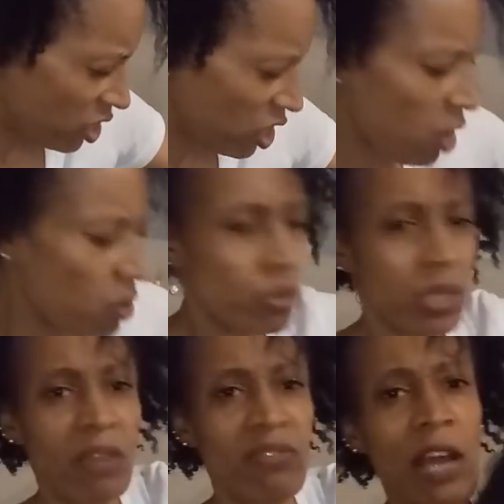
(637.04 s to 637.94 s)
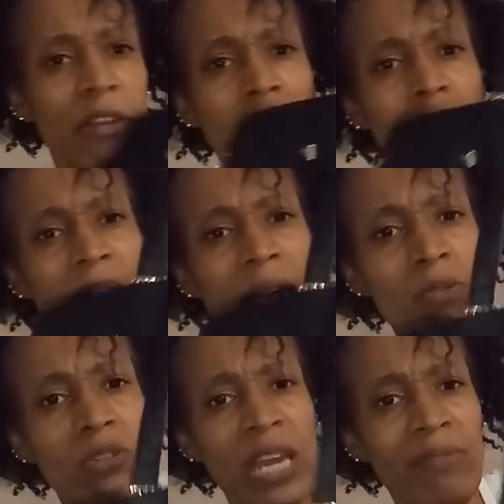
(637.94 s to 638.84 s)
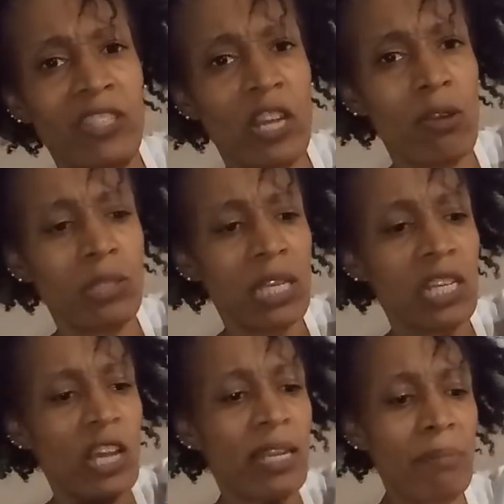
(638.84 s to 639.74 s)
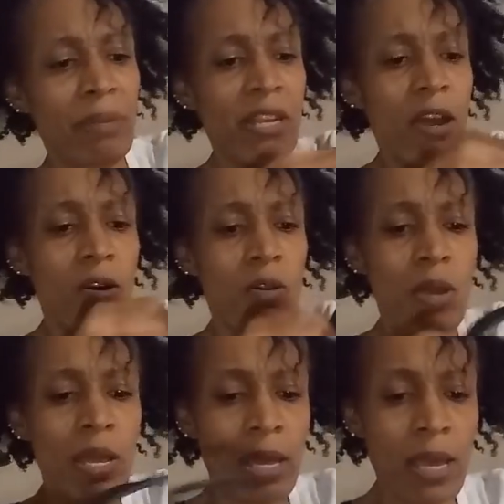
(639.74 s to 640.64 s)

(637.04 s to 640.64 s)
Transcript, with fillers: Jones. If y'all know who David Jones is, y'all let me know.